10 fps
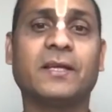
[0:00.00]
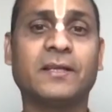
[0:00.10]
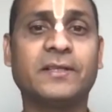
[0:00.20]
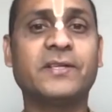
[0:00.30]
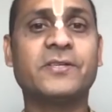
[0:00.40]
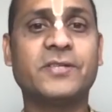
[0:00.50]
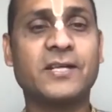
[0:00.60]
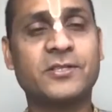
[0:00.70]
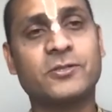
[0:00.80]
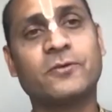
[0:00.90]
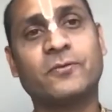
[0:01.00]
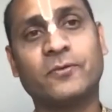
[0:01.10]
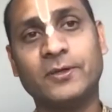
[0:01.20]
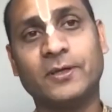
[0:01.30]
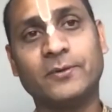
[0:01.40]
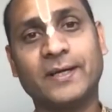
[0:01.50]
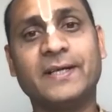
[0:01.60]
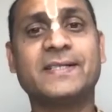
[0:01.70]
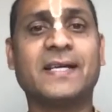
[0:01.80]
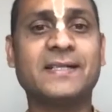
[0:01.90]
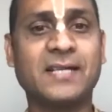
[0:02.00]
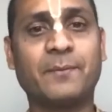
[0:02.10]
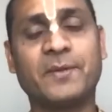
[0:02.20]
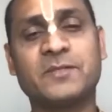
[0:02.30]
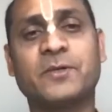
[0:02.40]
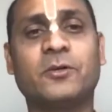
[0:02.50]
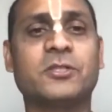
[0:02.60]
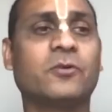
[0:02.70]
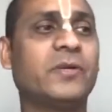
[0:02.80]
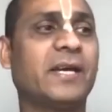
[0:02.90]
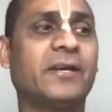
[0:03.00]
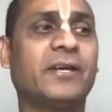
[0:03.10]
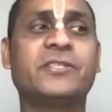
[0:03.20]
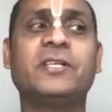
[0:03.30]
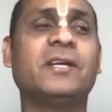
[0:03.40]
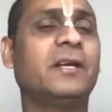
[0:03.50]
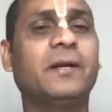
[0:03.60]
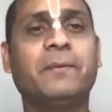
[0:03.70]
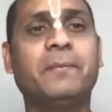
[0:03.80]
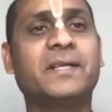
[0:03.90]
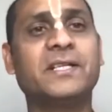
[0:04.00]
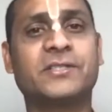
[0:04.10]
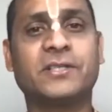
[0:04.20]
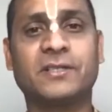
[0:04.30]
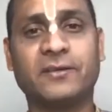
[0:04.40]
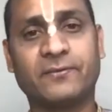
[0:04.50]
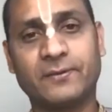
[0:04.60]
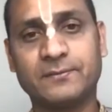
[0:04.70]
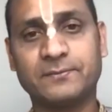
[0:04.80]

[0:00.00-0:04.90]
there is chances of fall down. And it happens because, you know, we engage in materialistic life.